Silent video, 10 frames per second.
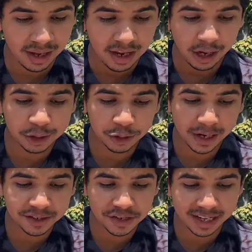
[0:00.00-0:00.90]
A
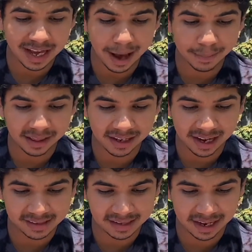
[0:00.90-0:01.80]
strange thing happened the
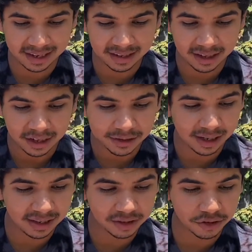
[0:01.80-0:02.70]
next day. To
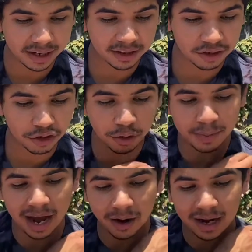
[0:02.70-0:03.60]
illustrate the true
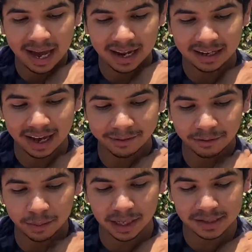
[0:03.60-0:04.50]
power I had gained
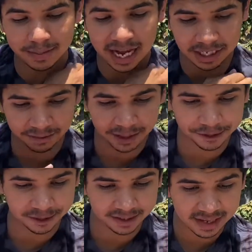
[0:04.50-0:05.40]
from these magic
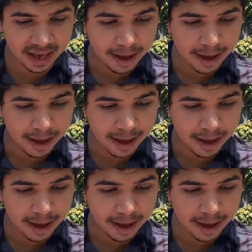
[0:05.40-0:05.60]
visions,